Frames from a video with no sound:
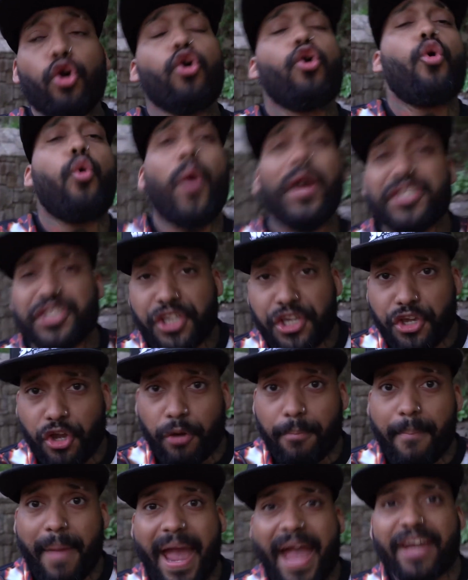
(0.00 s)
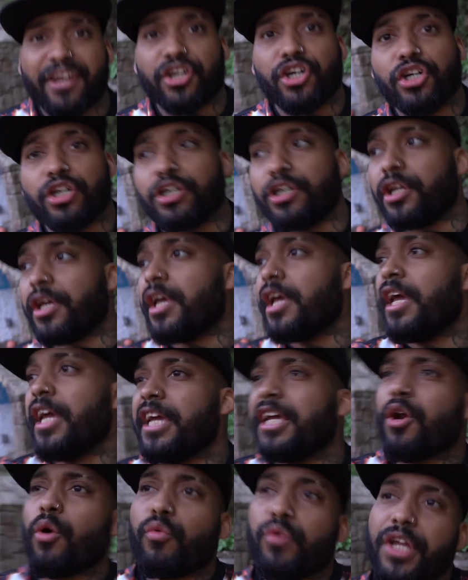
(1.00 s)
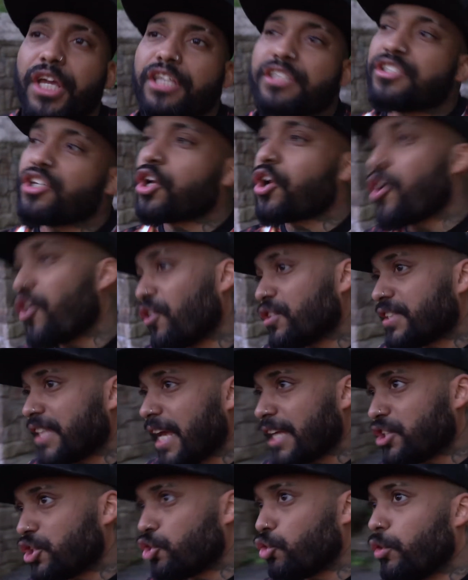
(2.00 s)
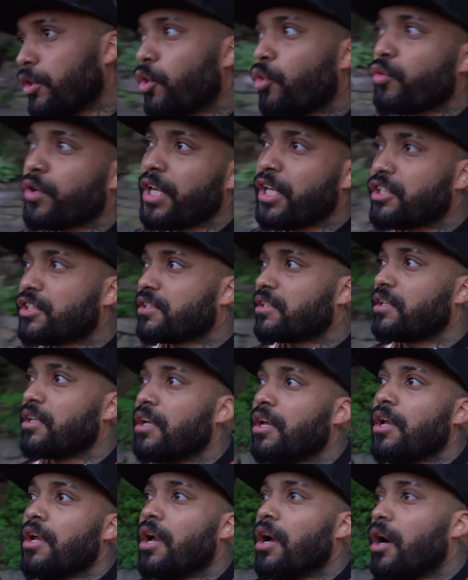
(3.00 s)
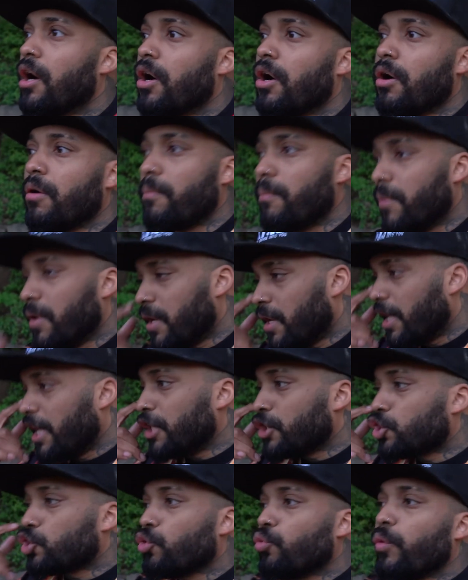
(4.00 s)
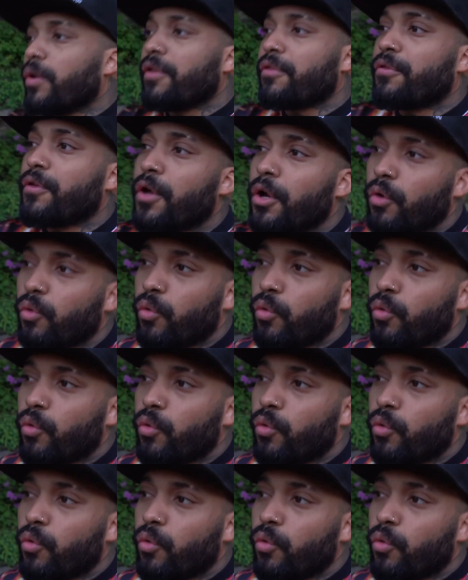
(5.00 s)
question your manhood. He don't need to curse at you. He don't need to hit you with